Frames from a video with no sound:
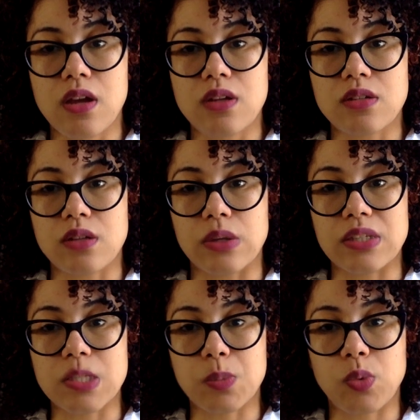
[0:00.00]
So at
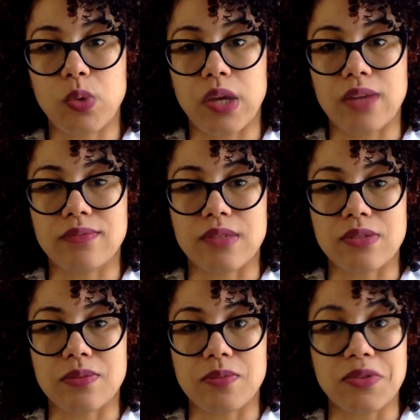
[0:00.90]
this point,
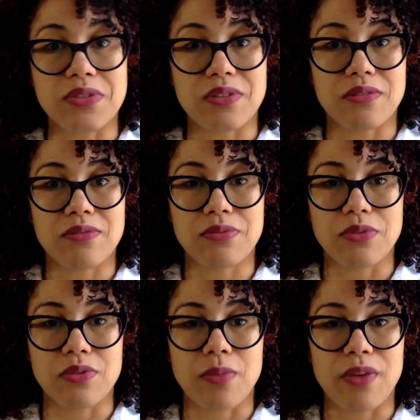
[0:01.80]
that's what I'm using
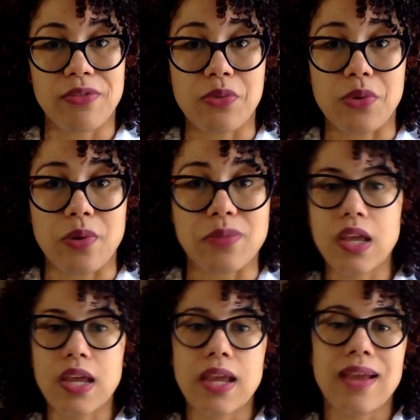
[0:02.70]
for my form.
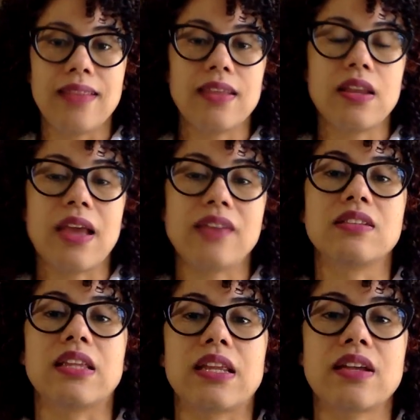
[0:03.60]
And then
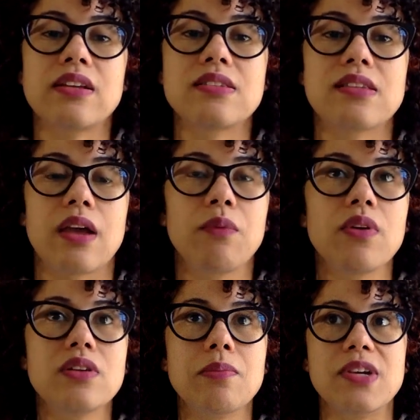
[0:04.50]
analytics, I
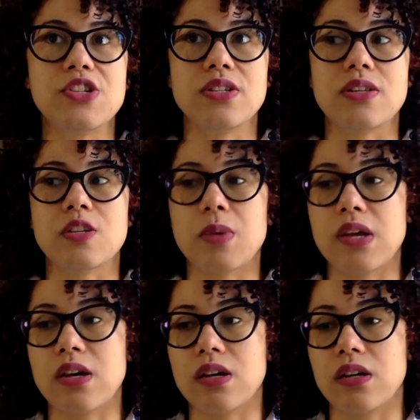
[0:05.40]
wanted to mention this
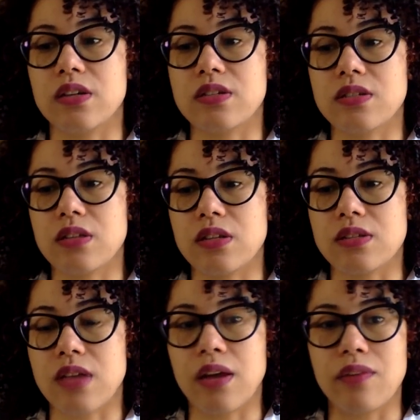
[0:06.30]
because
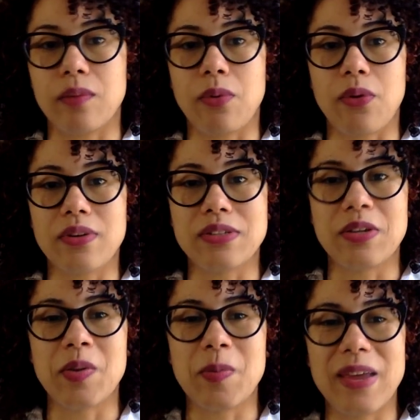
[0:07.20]
it's kind of
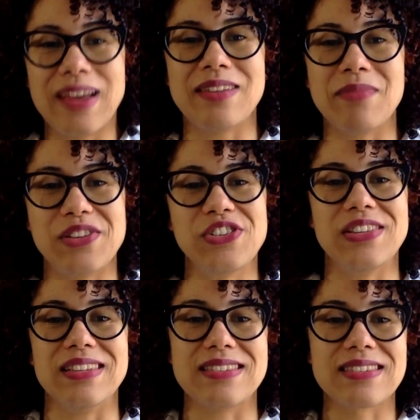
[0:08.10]
important to me to
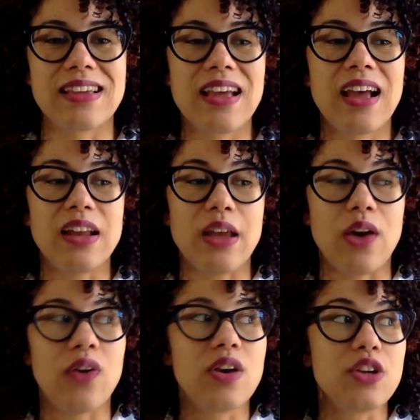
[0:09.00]
mention this.
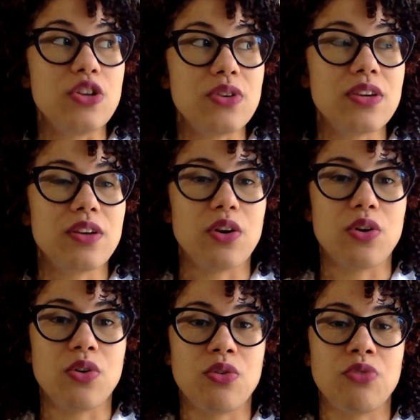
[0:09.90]
Now, you can
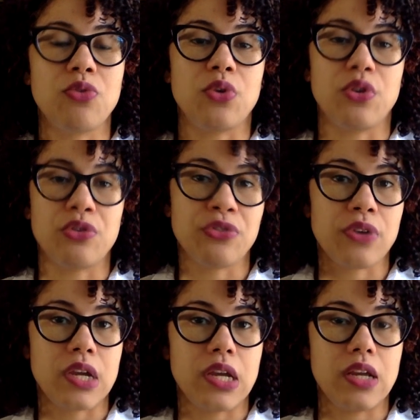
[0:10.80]
go for a
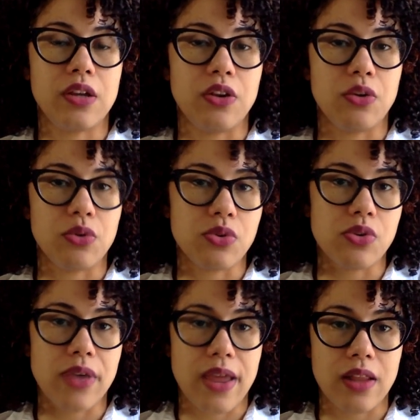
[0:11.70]
free,
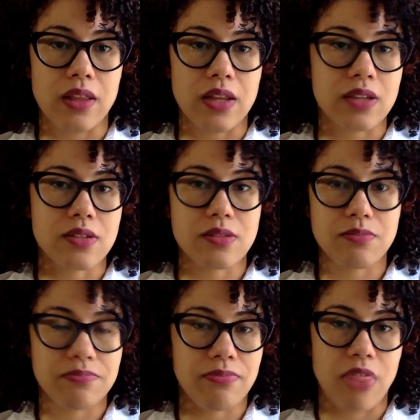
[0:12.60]
Google Analytics
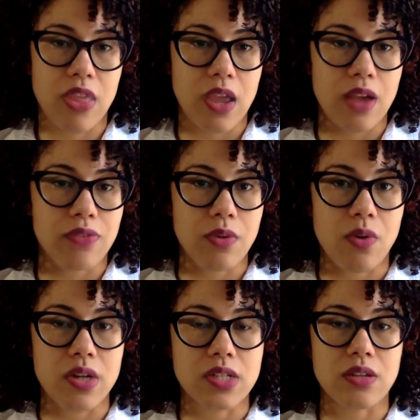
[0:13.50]
thing if you
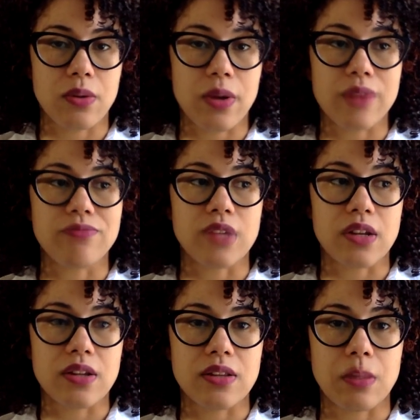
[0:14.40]
want to, and I've done
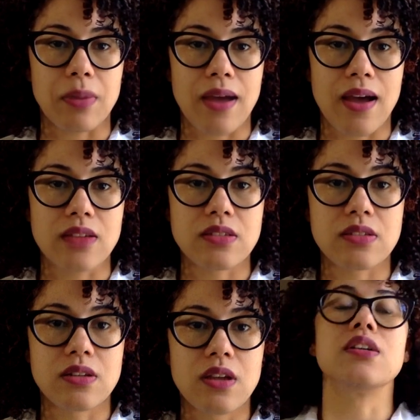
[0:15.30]
it in the past.